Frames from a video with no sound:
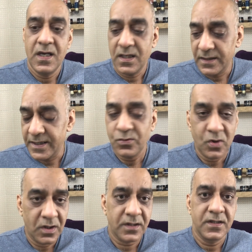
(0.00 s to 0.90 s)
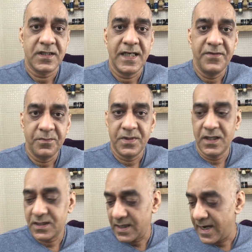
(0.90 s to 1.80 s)
They do order a shaving
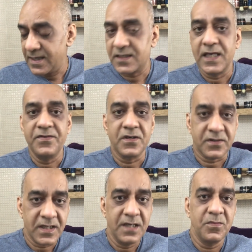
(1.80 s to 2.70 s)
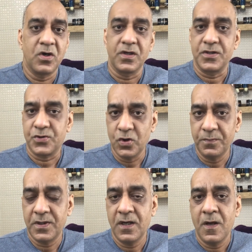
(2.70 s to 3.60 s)
brush and a shaving cream or a
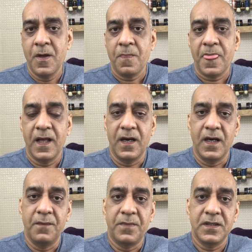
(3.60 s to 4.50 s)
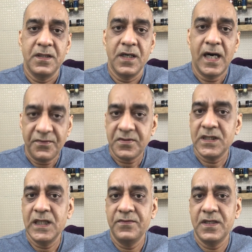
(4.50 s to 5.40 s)
soap, but the
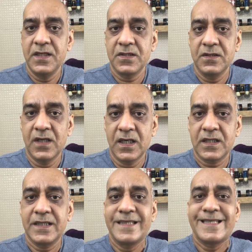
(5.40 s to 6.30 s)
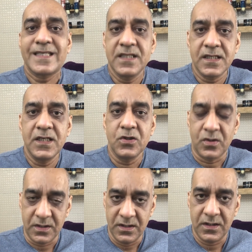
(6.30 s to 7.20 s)
aftershave is not consistently
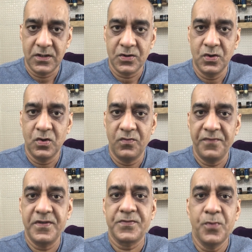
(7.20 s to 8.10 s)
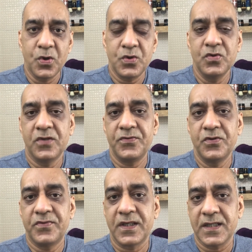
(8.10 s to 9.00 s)
ordered. So when we spoke to a few
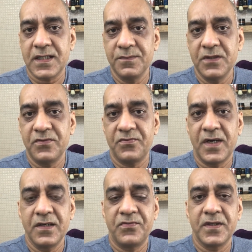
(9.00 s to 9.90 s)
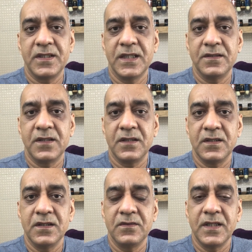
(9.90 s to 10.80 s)
of our customers, we figured out that
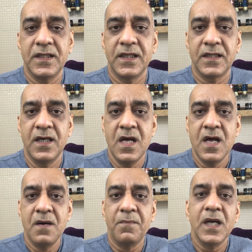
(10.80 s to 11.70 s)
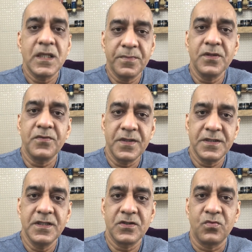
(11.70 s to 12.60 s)
there are multiple
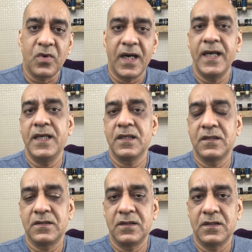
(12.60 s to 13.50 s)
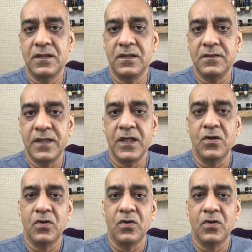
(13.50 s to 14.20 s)
reasons why they